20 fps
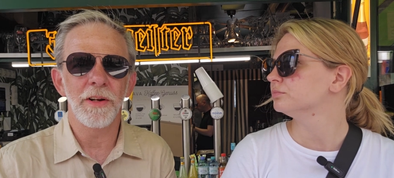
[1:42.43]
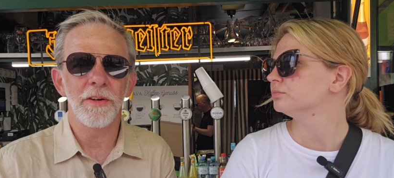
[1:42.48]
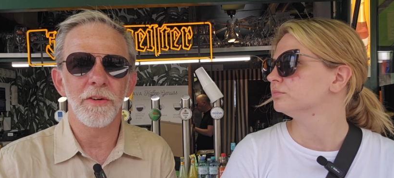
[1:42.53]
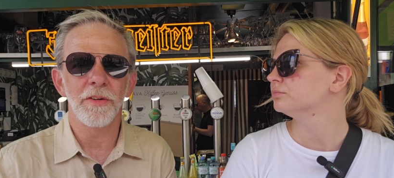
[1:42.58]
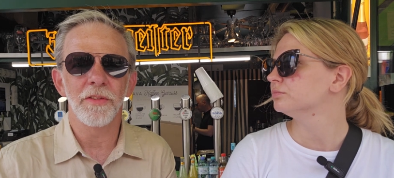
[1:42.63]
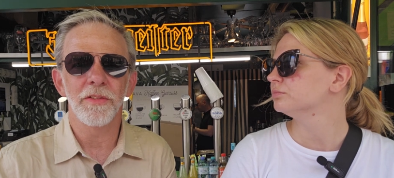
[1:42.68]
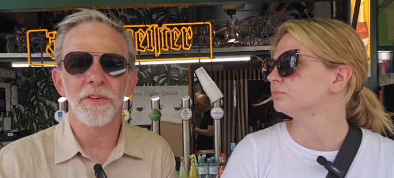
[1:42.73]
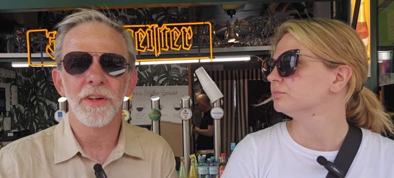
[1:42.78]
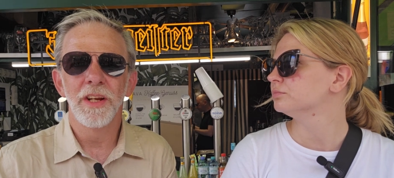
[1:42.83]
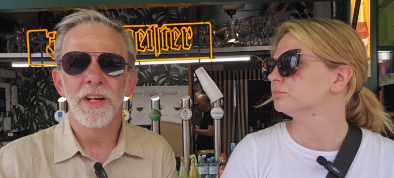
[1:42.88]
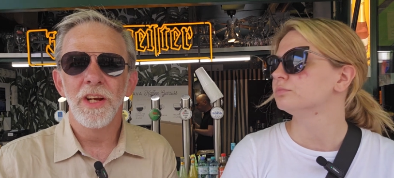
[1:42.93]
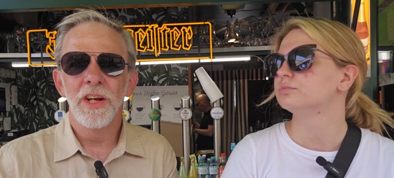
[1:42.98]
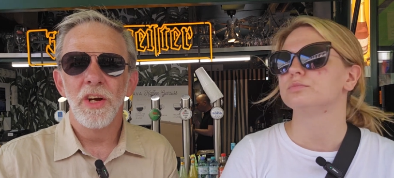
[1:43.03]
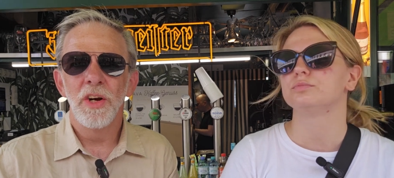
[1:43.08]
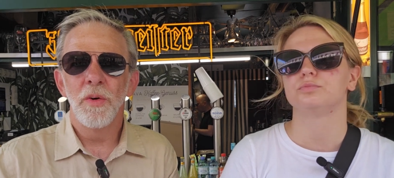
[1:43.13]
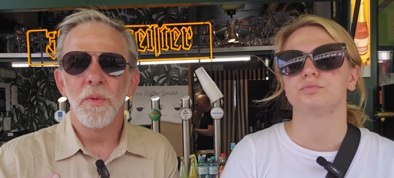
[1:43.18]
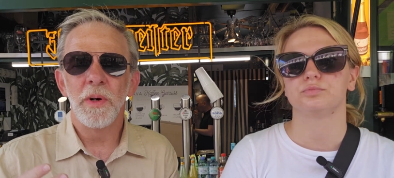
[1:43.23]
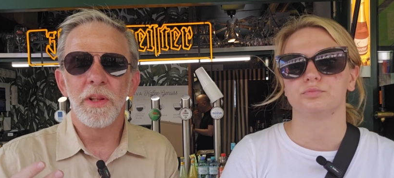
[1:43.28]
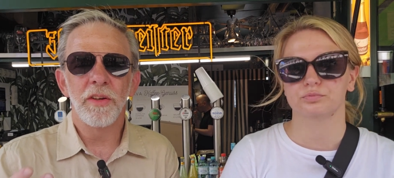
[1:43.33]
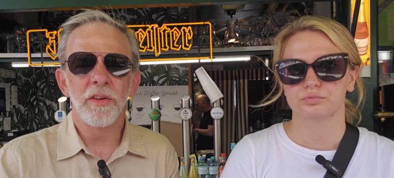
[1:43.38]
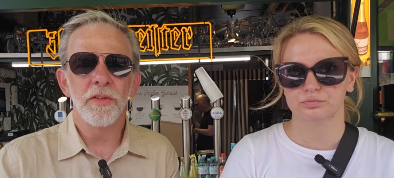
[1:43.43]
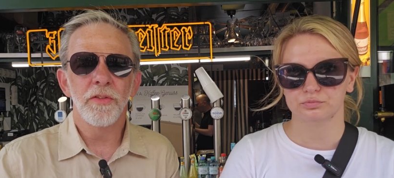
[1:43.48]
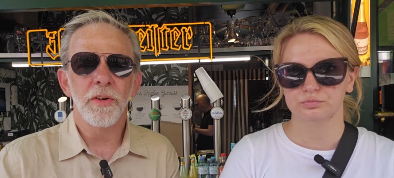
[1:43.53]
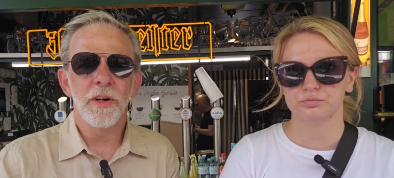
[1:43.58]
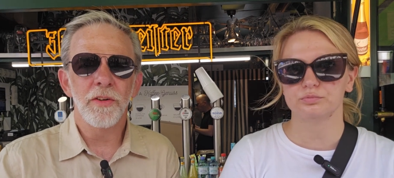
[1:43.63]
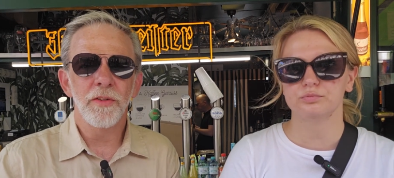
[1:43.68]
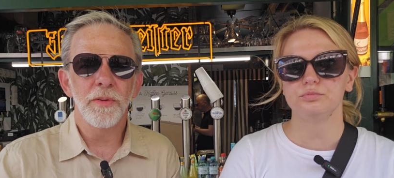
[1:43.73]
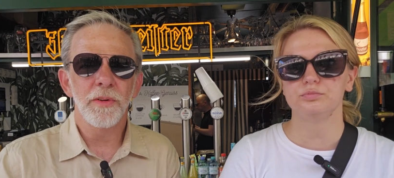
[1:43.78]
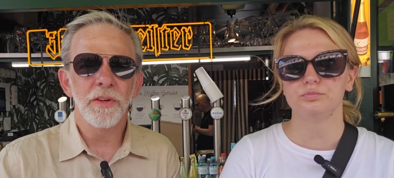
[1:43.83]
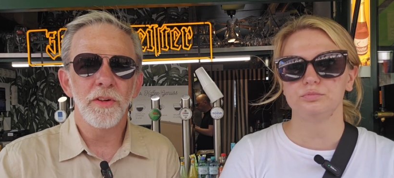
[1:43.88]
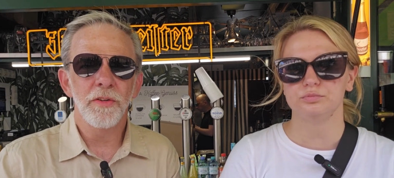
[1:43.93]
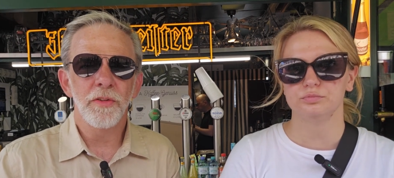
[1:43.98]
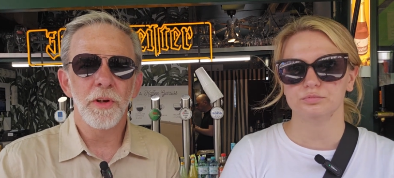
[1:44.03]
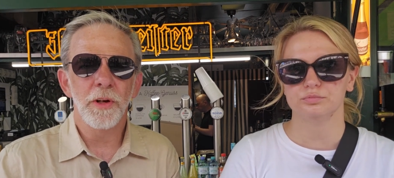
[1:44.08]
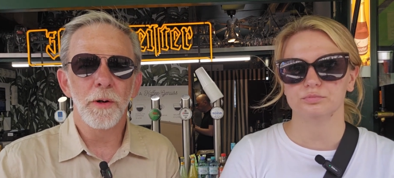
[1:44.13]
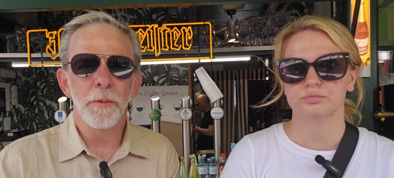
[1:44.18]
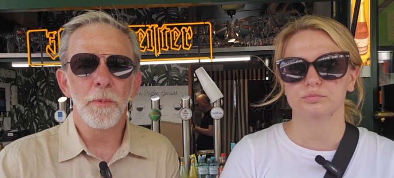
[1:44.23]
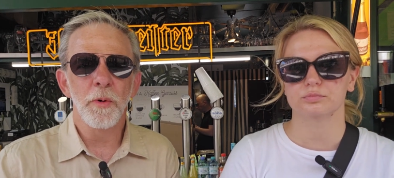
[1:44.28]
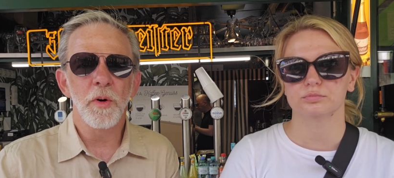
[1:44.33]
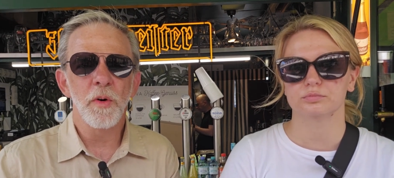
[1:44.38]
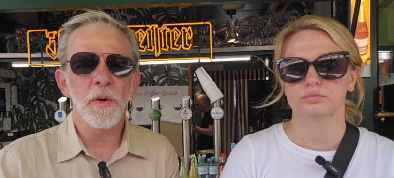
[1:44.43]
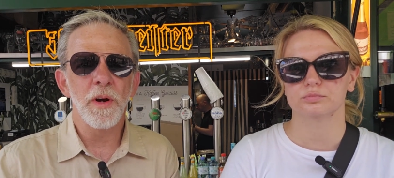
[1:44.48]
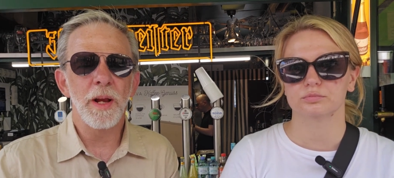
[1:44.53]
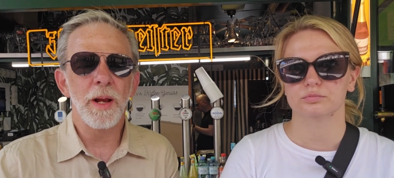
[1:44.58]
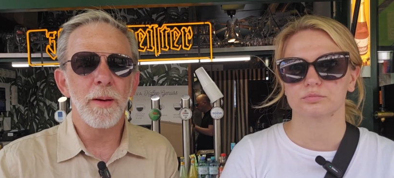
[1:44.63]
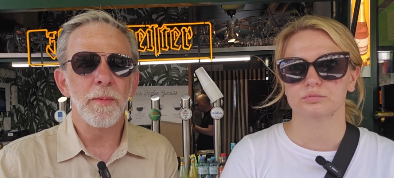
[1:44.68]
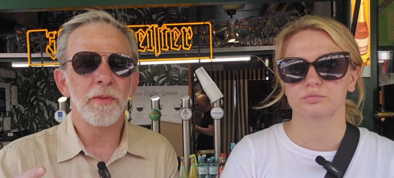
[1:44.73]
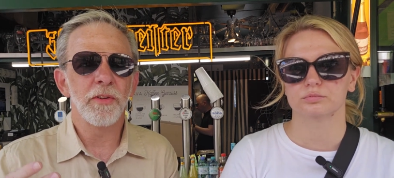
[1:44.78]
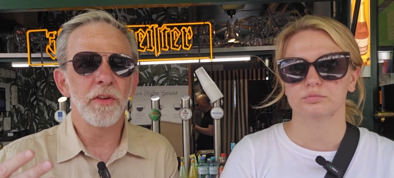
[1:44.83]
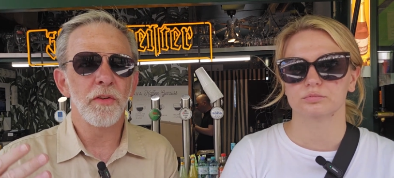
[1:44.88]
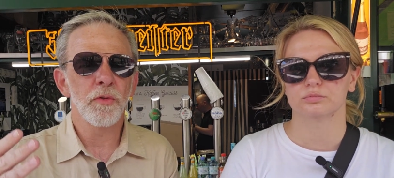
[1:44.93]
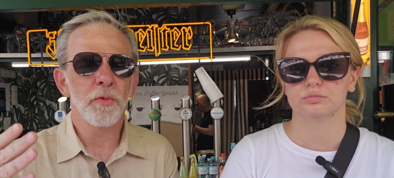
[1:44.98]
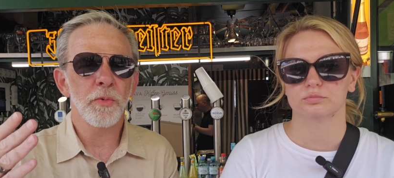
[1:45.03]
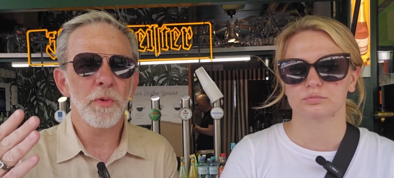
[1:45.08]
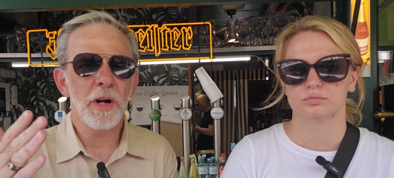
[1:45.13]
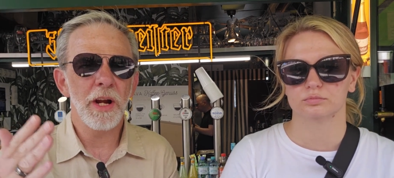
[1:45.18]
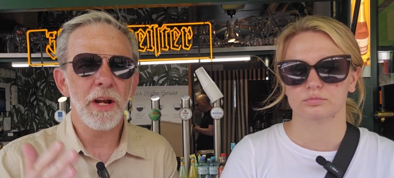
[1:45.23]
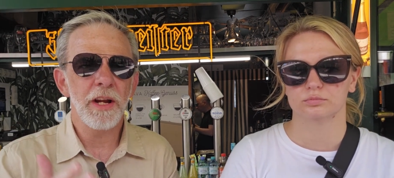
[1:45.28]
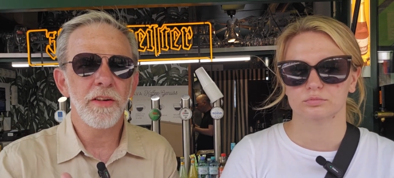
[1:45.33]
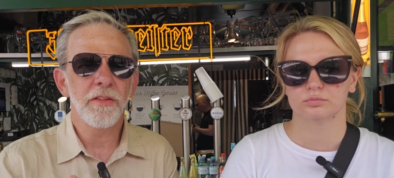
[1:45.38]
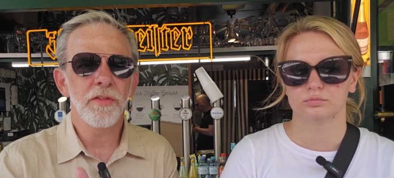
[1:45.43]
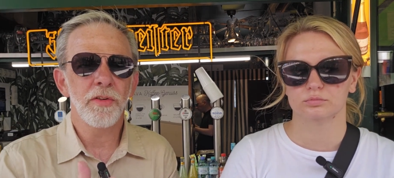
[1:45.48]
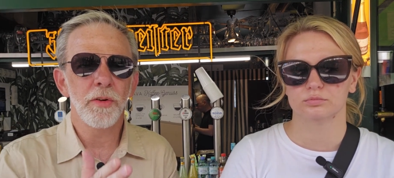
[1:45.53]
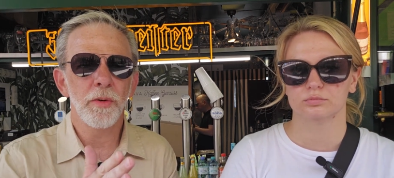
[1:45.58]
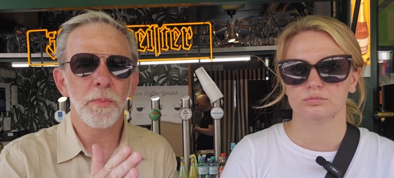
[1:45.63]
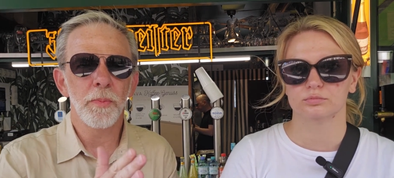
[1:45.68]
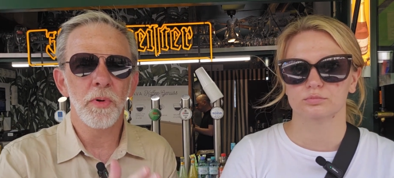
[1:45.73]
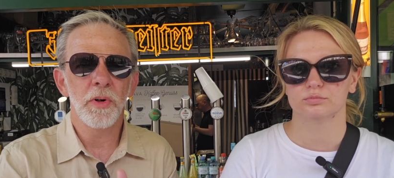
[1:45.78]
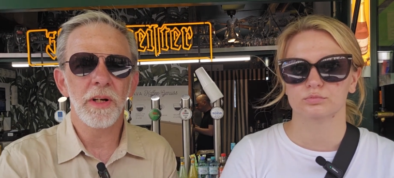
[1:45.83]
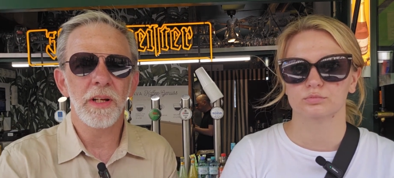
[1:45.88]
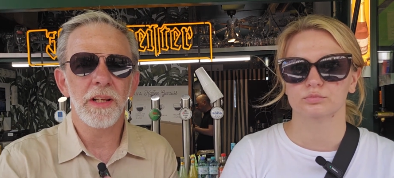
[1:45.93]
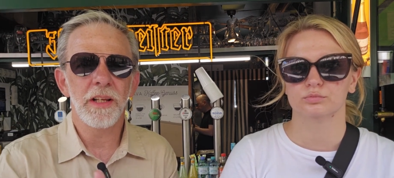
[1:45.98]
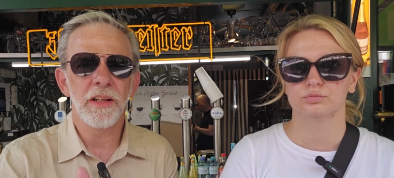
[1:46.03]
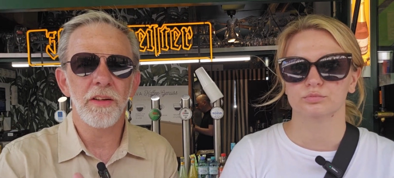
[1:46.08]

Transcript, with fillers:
Speaker 1: vendors when they're structuring their channel programs to try to put